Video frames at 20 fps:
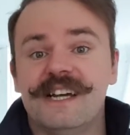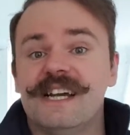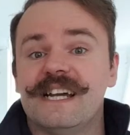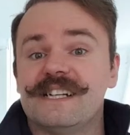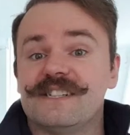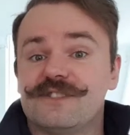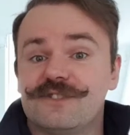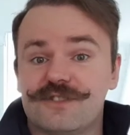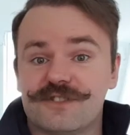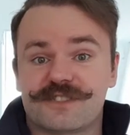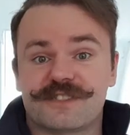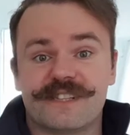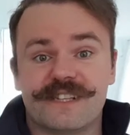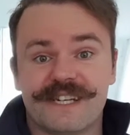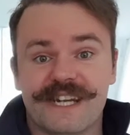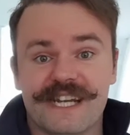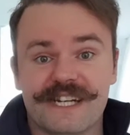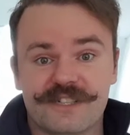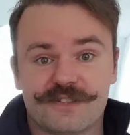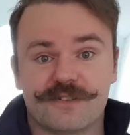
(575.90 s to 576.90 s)
It's just the
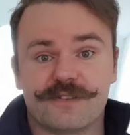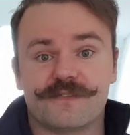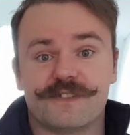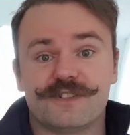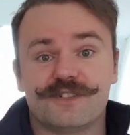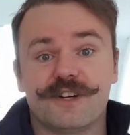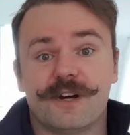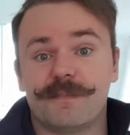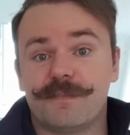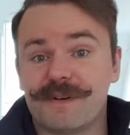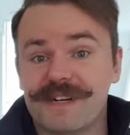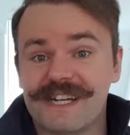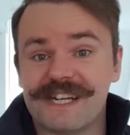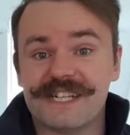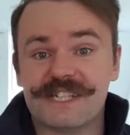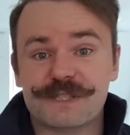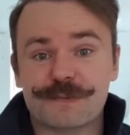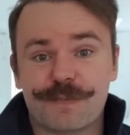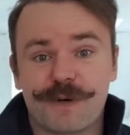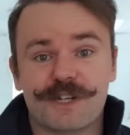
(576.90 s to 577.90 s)
nature of the job. But it
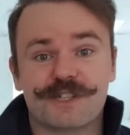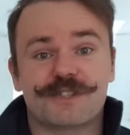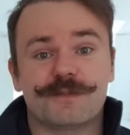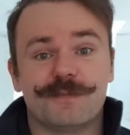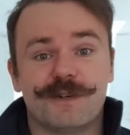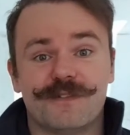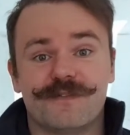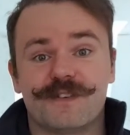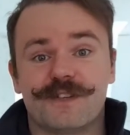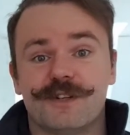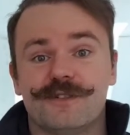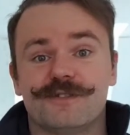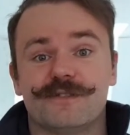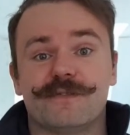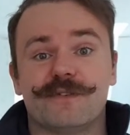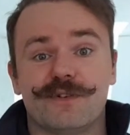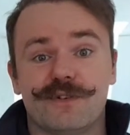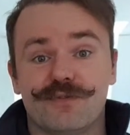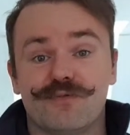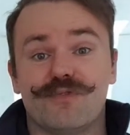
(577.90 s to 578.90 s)
is possible for those of
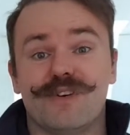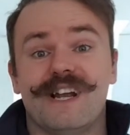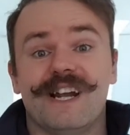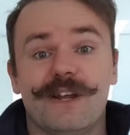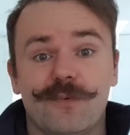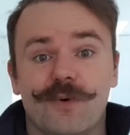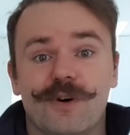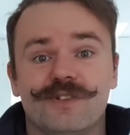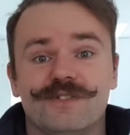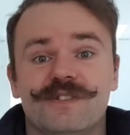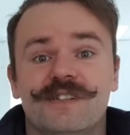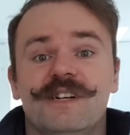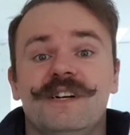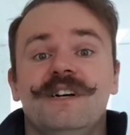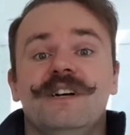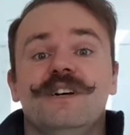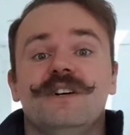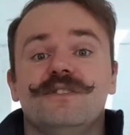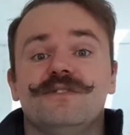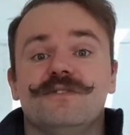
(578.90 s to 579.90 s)
you who really want
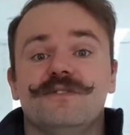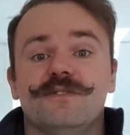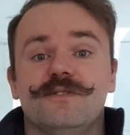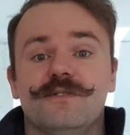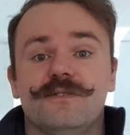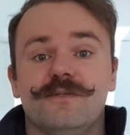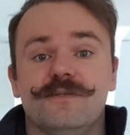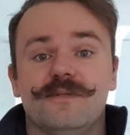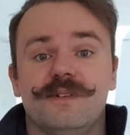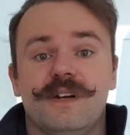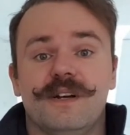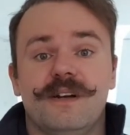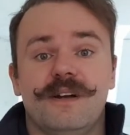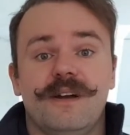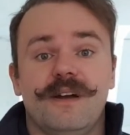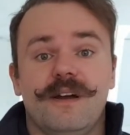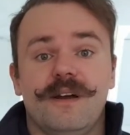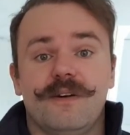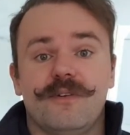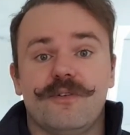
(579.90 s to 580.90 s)
to
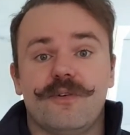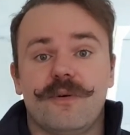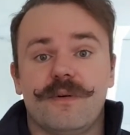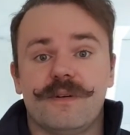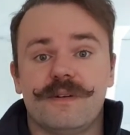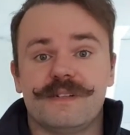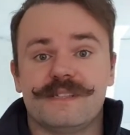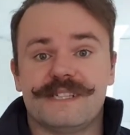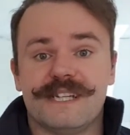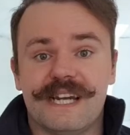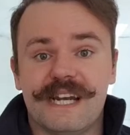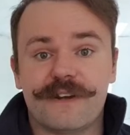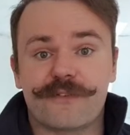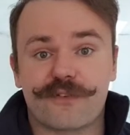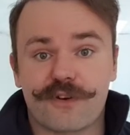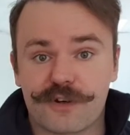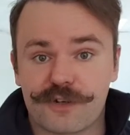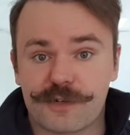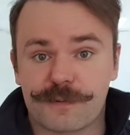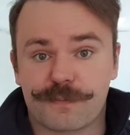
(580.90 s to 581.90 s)

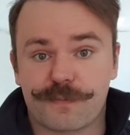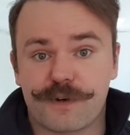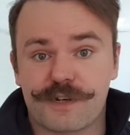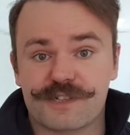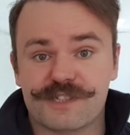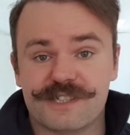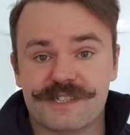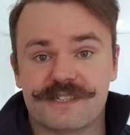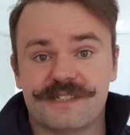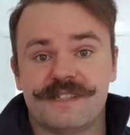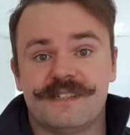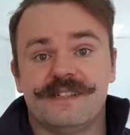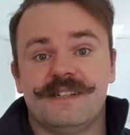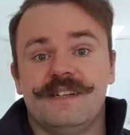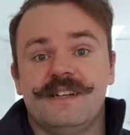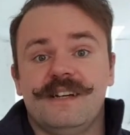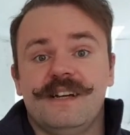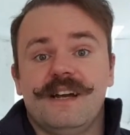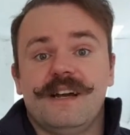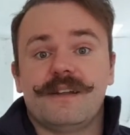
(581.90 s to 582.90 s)
deliver a good project.
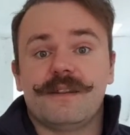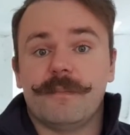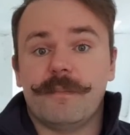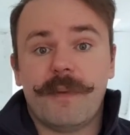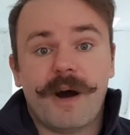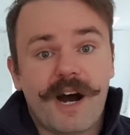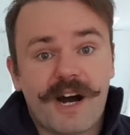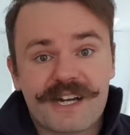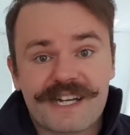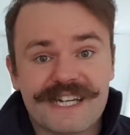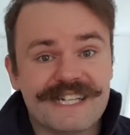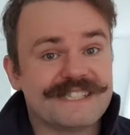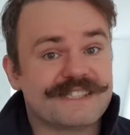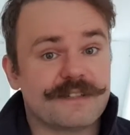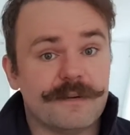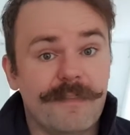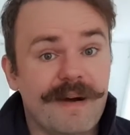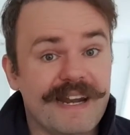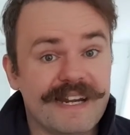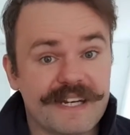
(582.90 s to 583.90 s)
The market is
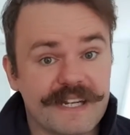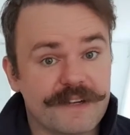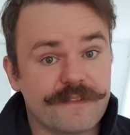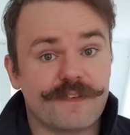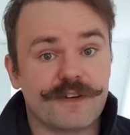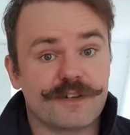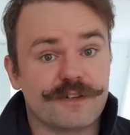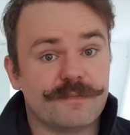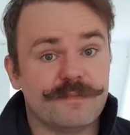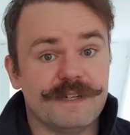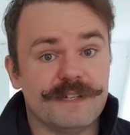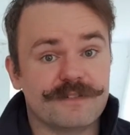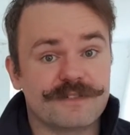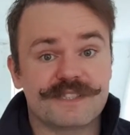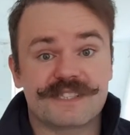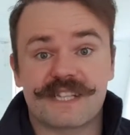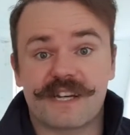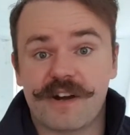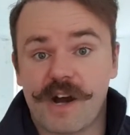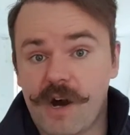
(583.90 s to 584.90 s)
demanding for good
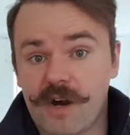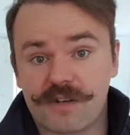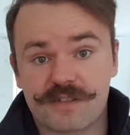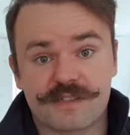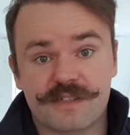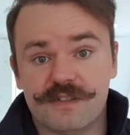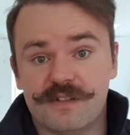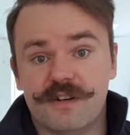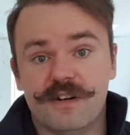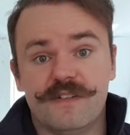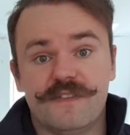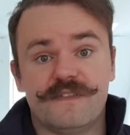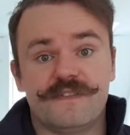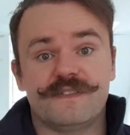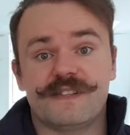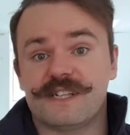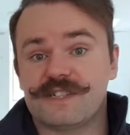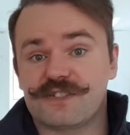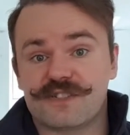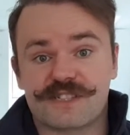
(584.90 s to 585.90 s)
builders. There aren't enough.
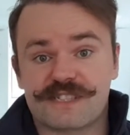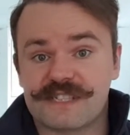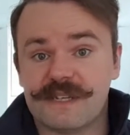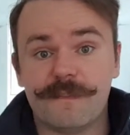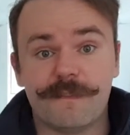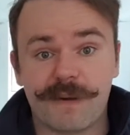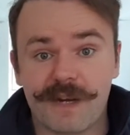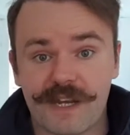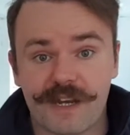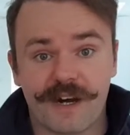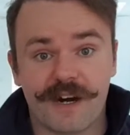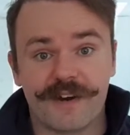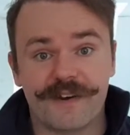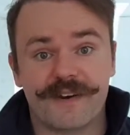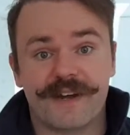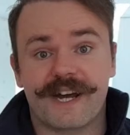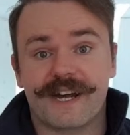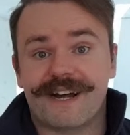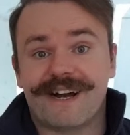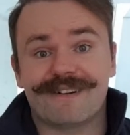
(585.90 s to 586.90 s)
There just simply aren't.
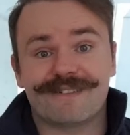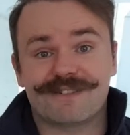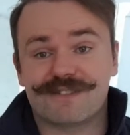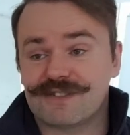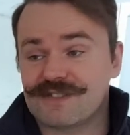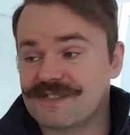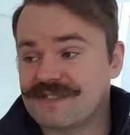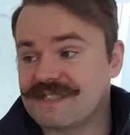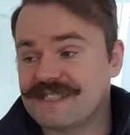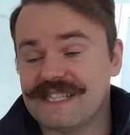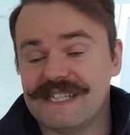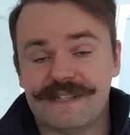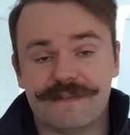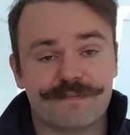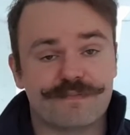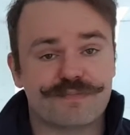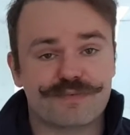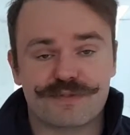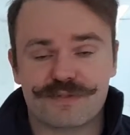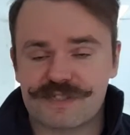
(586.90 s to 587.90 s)
I just
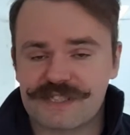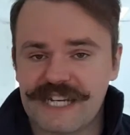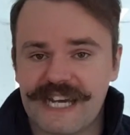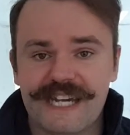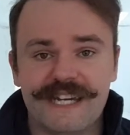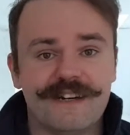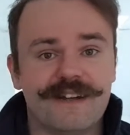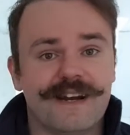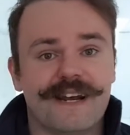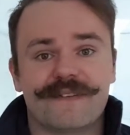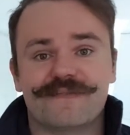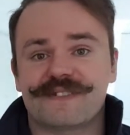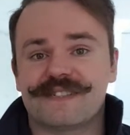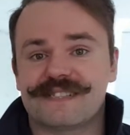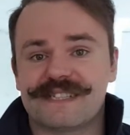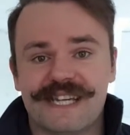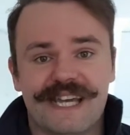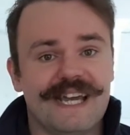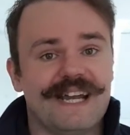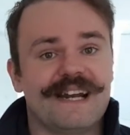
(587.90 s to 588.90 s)
see tale after
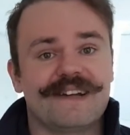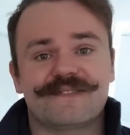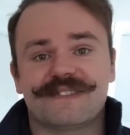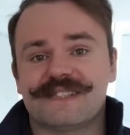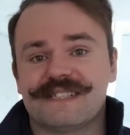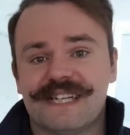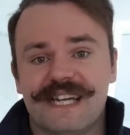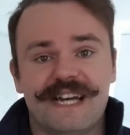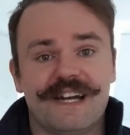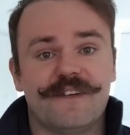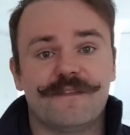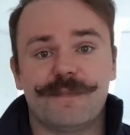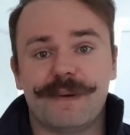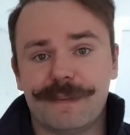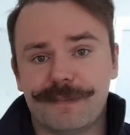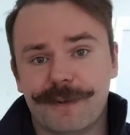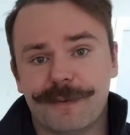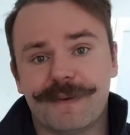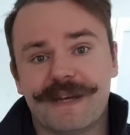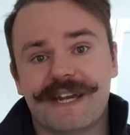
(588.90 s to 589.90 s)
tale after tale of
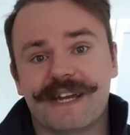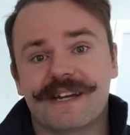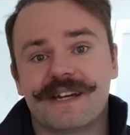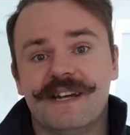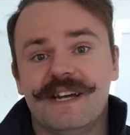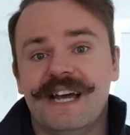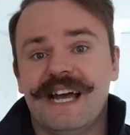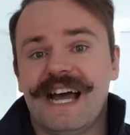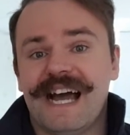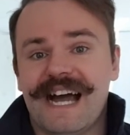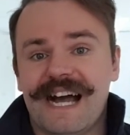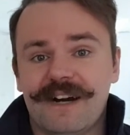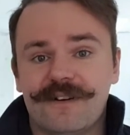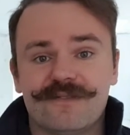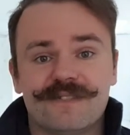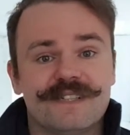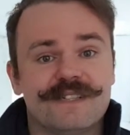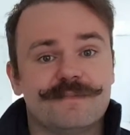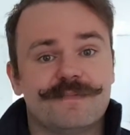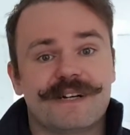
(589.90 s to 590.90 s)
people being
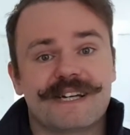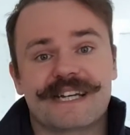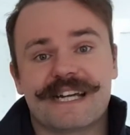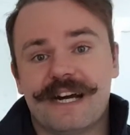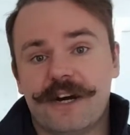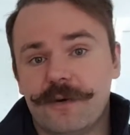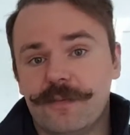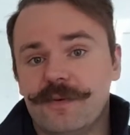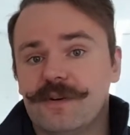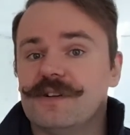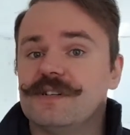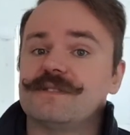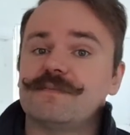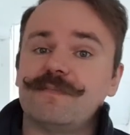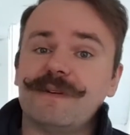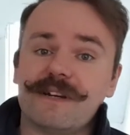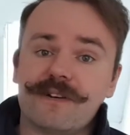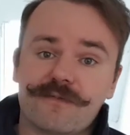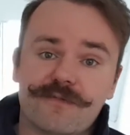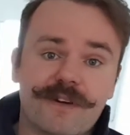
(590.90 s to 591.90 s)
hounded by cowboys,
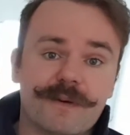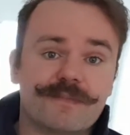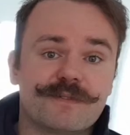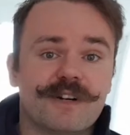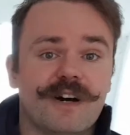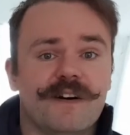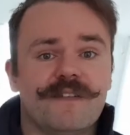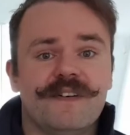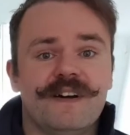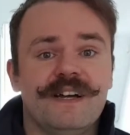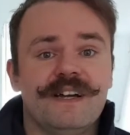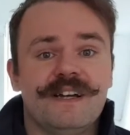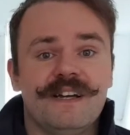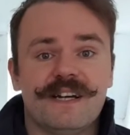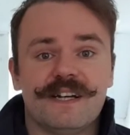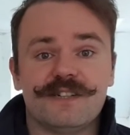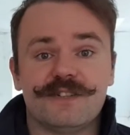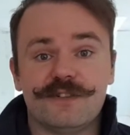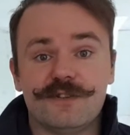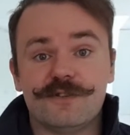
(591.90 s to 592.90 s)
being ripped off.
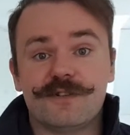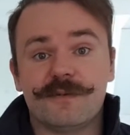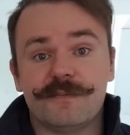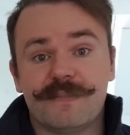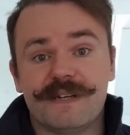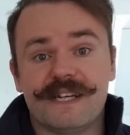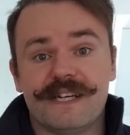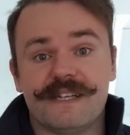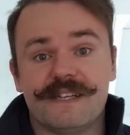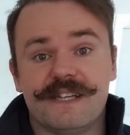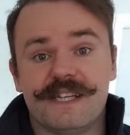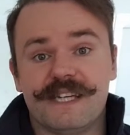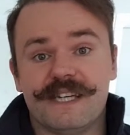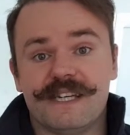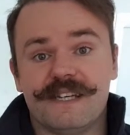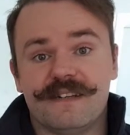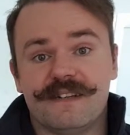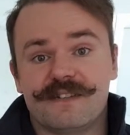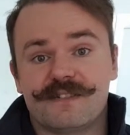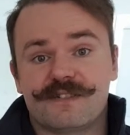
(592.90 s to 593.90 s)
And you can be
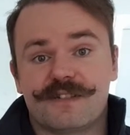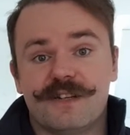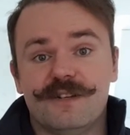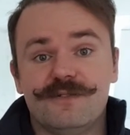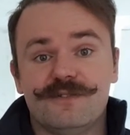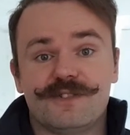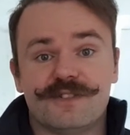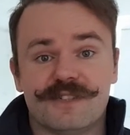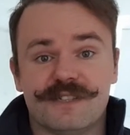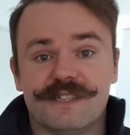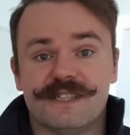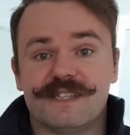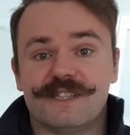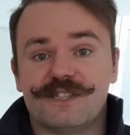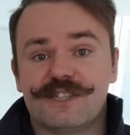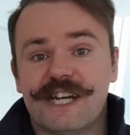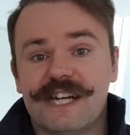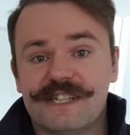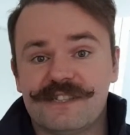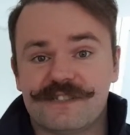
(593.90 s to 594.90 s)
the solution in the
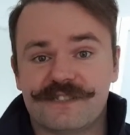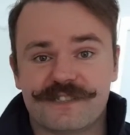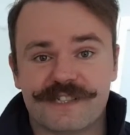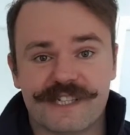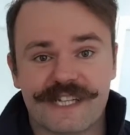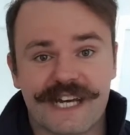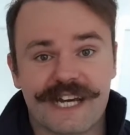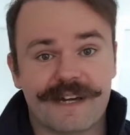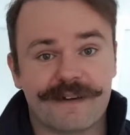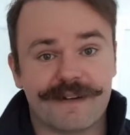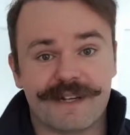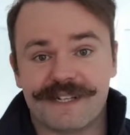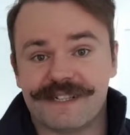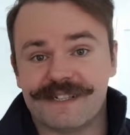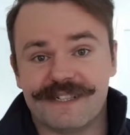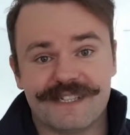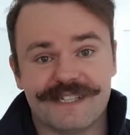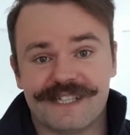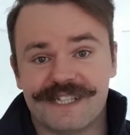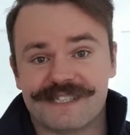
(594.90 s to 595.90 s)
change to that.
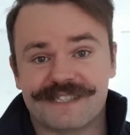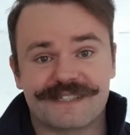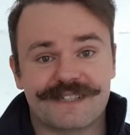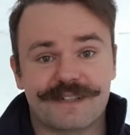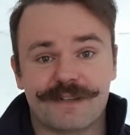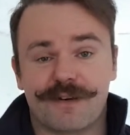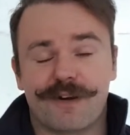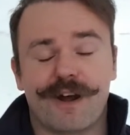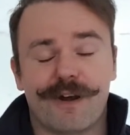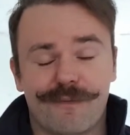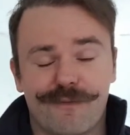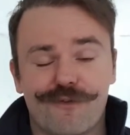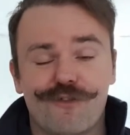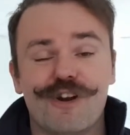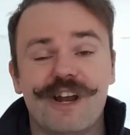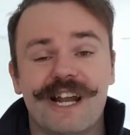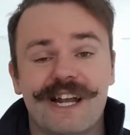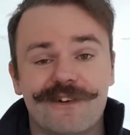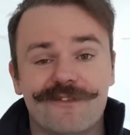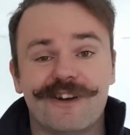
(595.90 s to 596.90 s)
And there's a
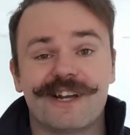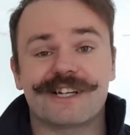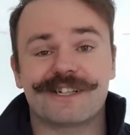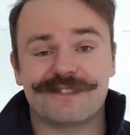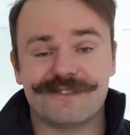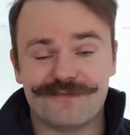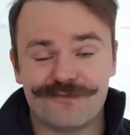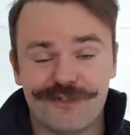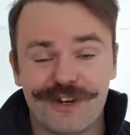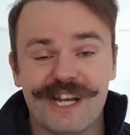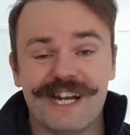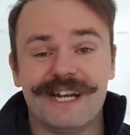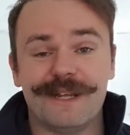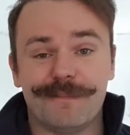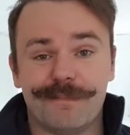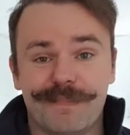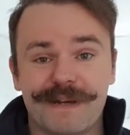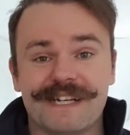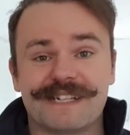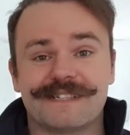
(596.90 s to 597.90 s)
really, really
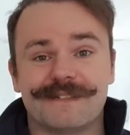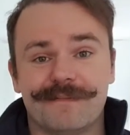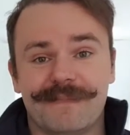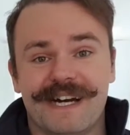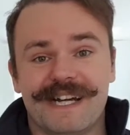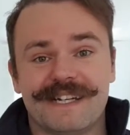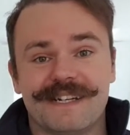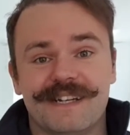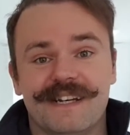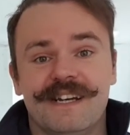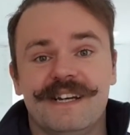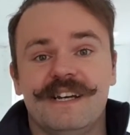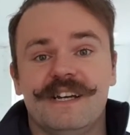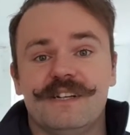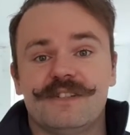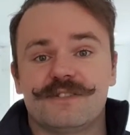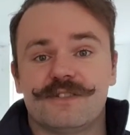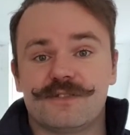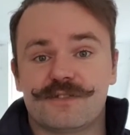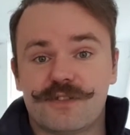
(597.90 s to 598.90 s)
big demand.
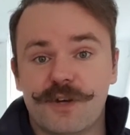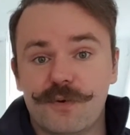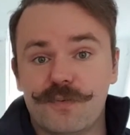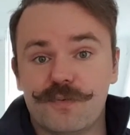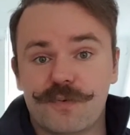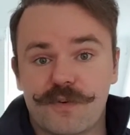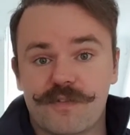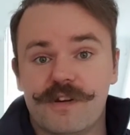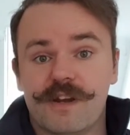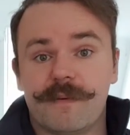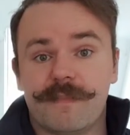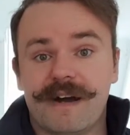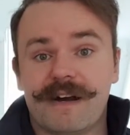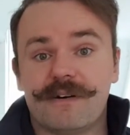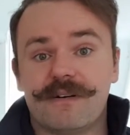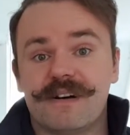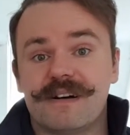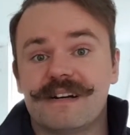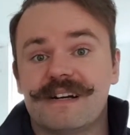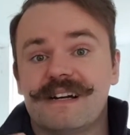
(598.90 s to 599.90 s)
So don't worry
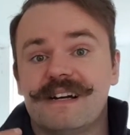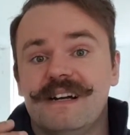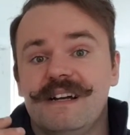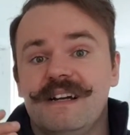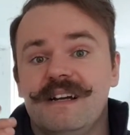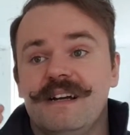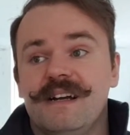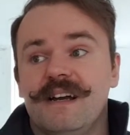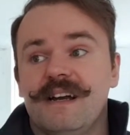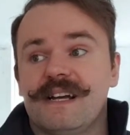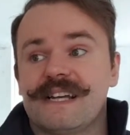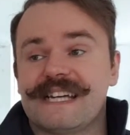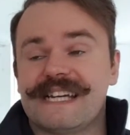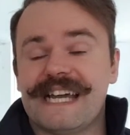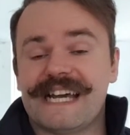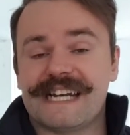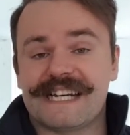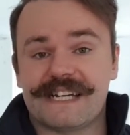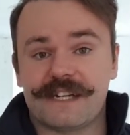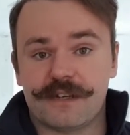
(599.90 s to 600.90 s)
about
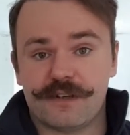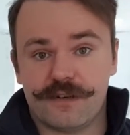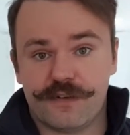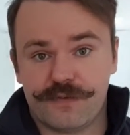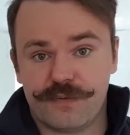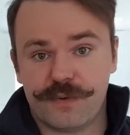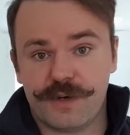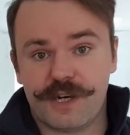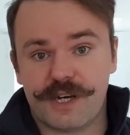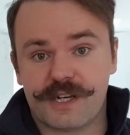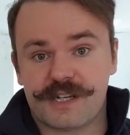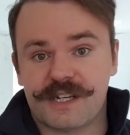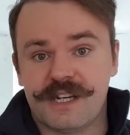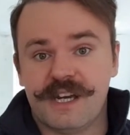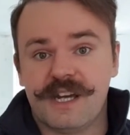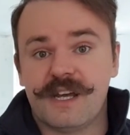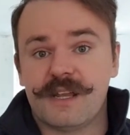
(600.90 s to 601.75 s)
getting enough work.